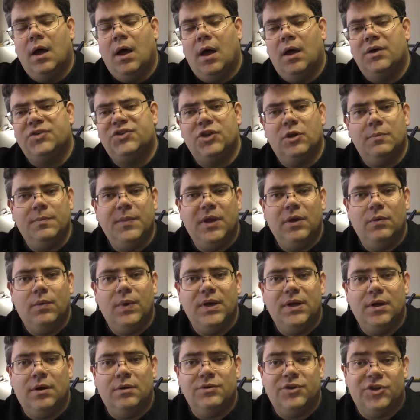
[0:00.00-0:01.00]
Assuming we
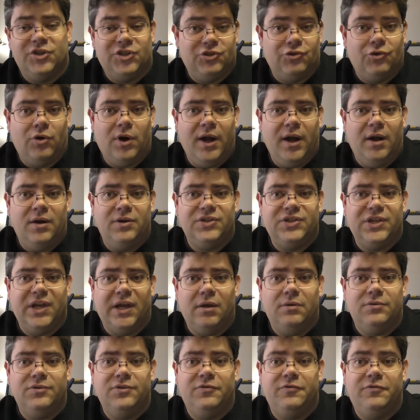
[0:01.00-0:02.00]
don't destroy
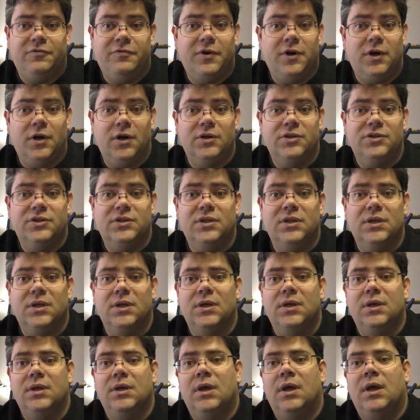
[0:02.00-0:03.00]
ourselves first
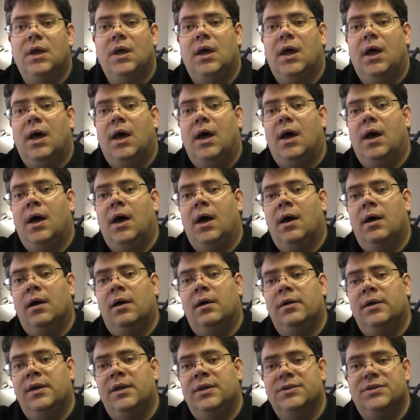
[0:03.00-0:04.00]

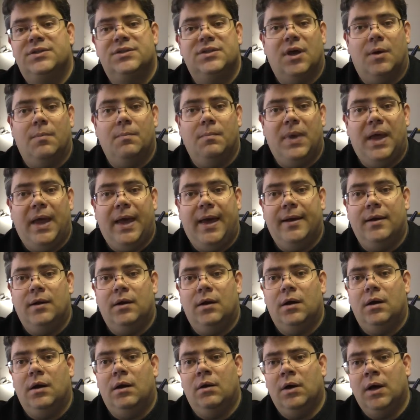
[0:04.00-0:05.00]
uh, in some
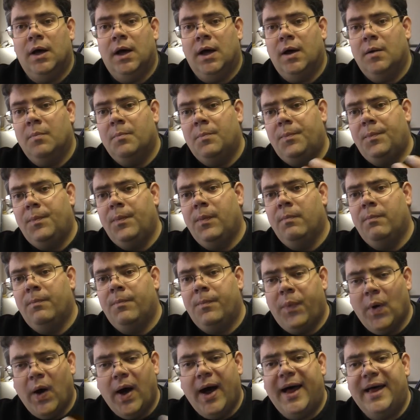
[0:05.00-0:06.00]
manner. Uh,
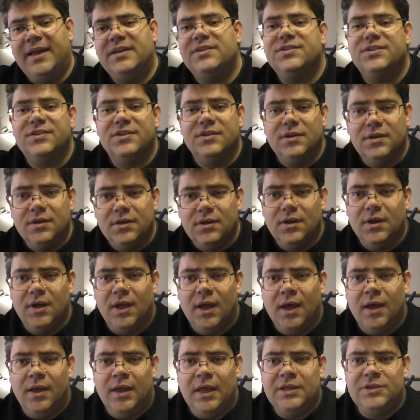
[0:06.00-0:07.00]
but
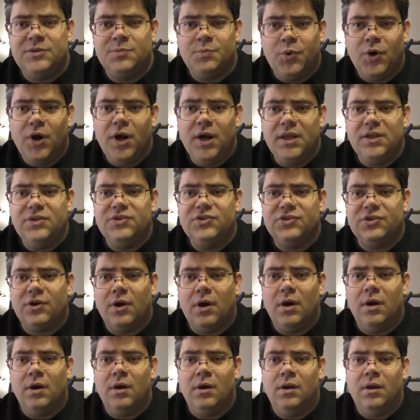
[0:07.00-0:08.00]
uh, it's pretty
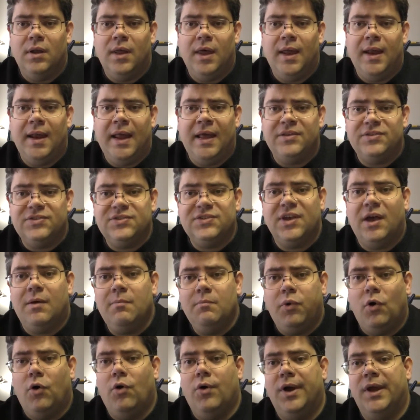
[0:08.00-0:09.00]
certain that at some
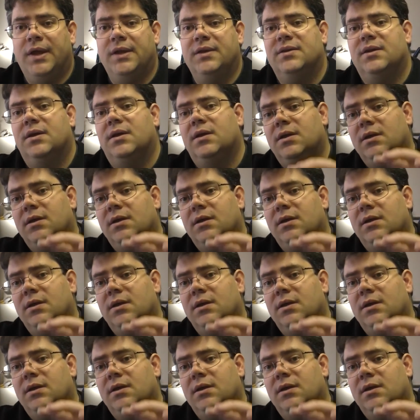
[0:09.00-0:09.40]
point